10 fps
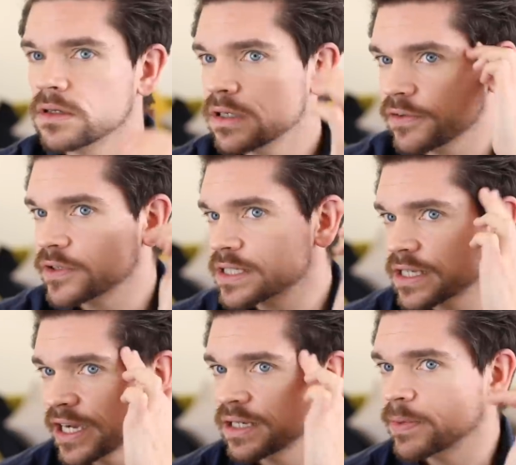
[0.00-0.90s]
And if your
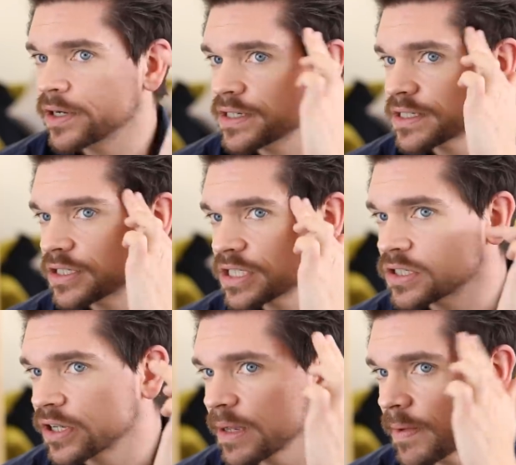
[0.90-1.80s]
sideburns are just
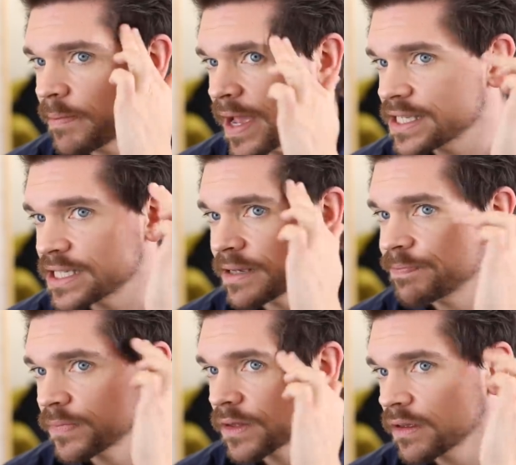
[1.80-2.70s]
looking a bit messy,
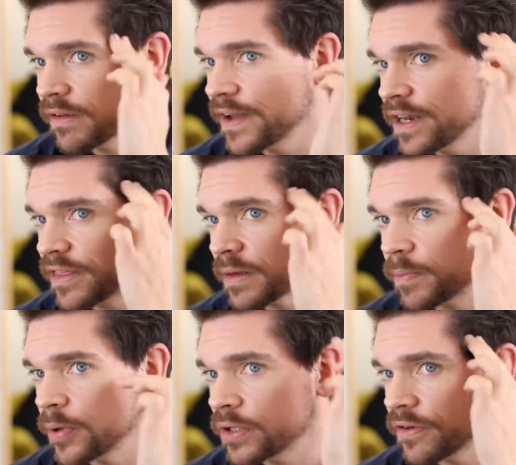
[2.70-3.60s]
if anything,
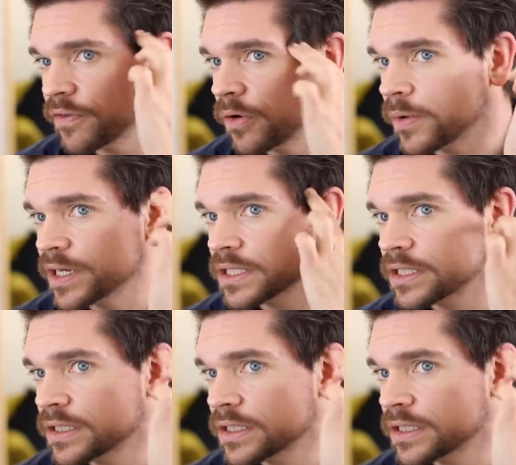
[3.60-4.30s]
pull it forward